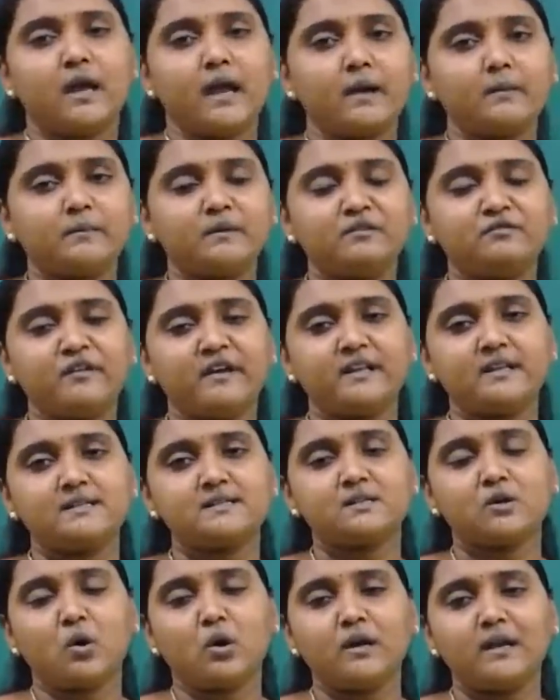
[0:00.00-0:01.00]
amplifier is
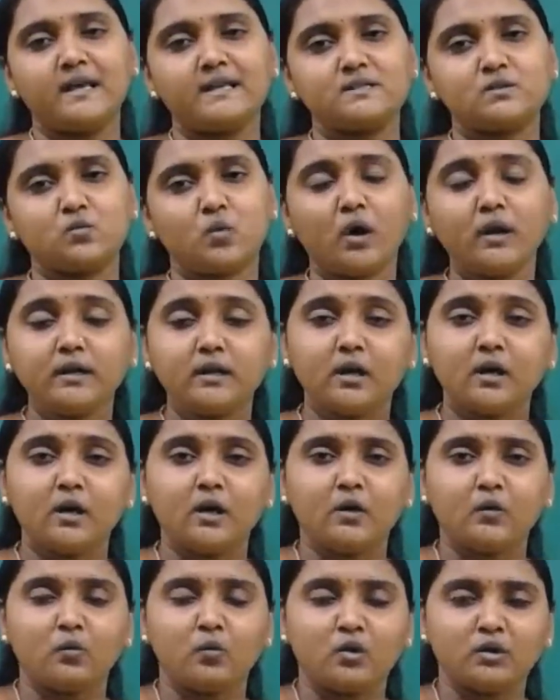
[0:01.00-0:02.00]
called as what?
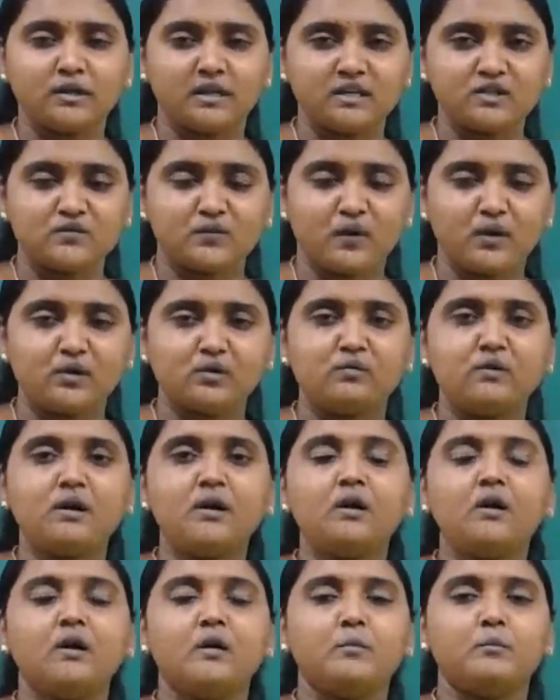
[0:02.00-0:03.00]
Voltage
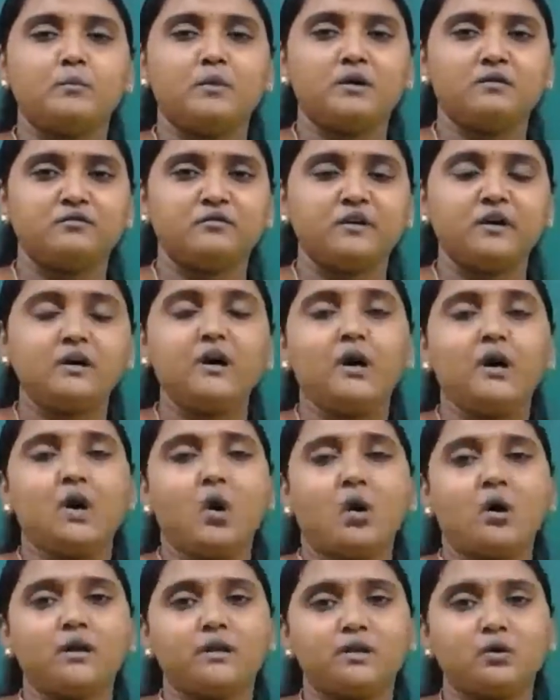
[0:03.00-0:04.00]
follower, buffer,
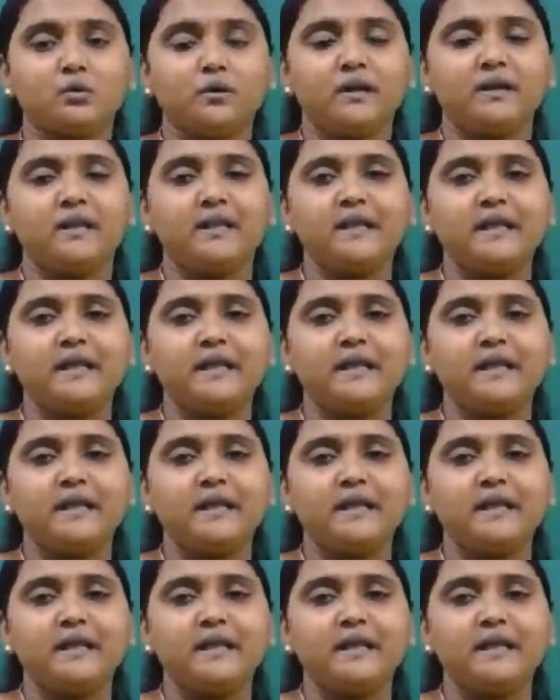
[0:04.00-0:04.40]
or unity